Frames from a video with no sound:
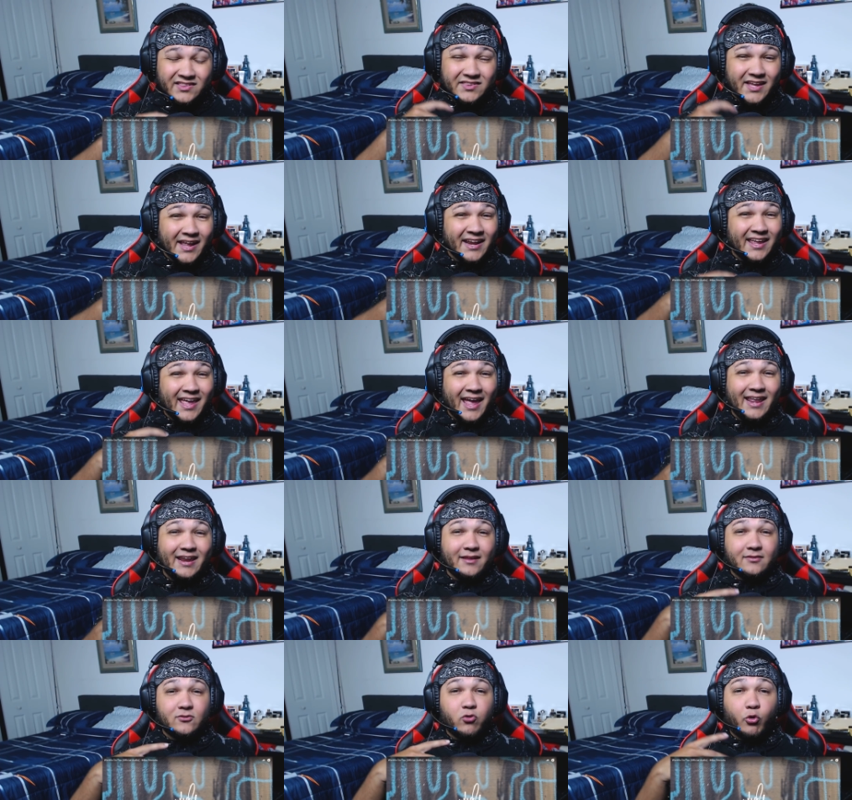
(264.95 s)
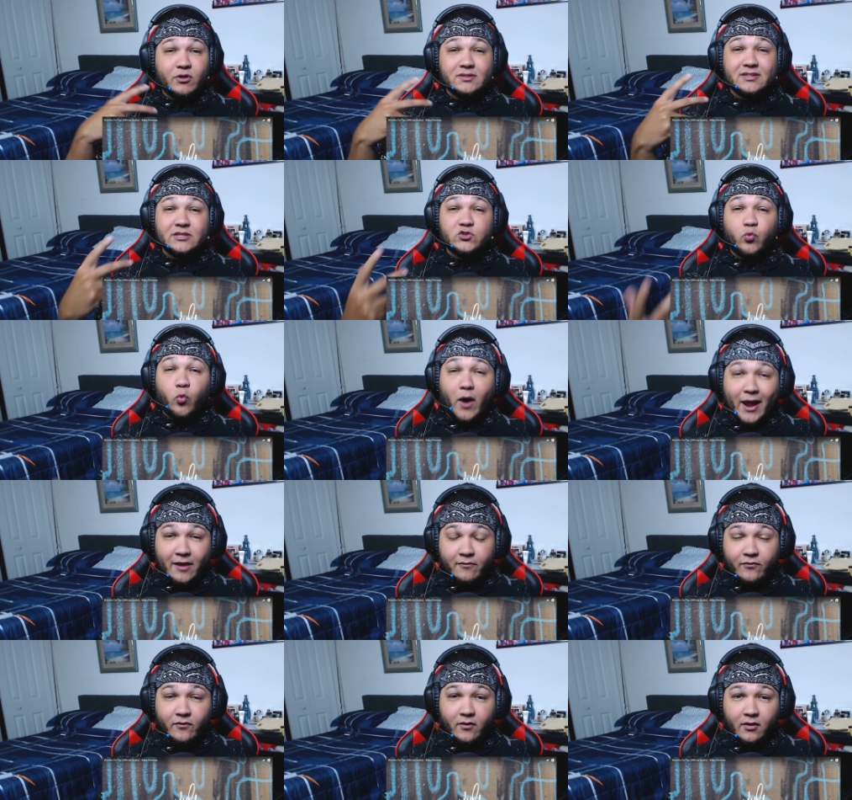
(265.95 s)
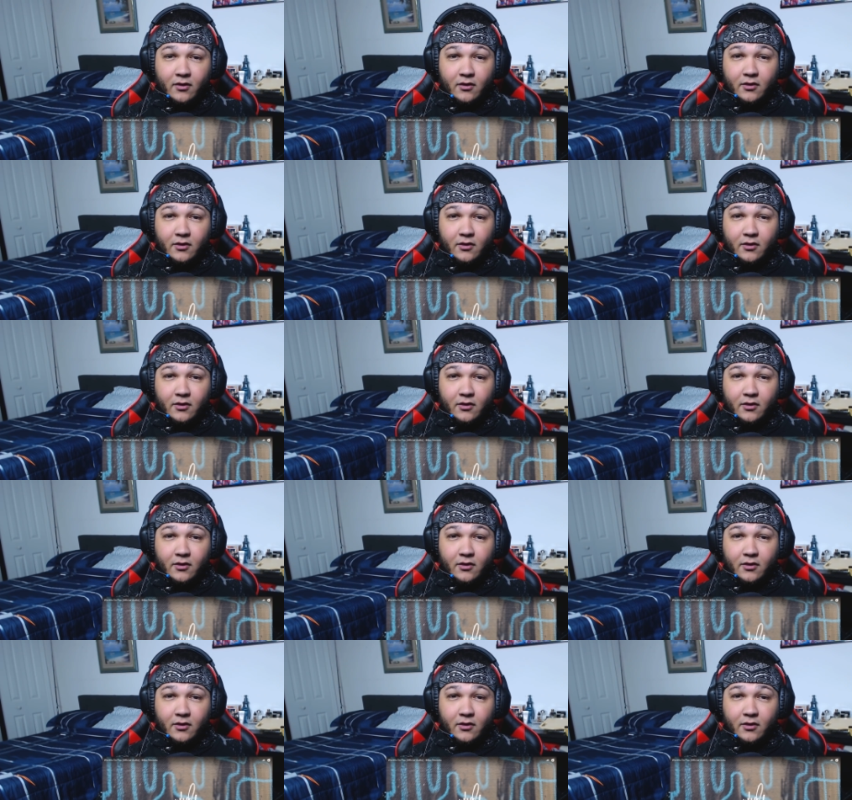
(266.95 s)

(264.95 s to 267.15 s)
dedicated towards his wife,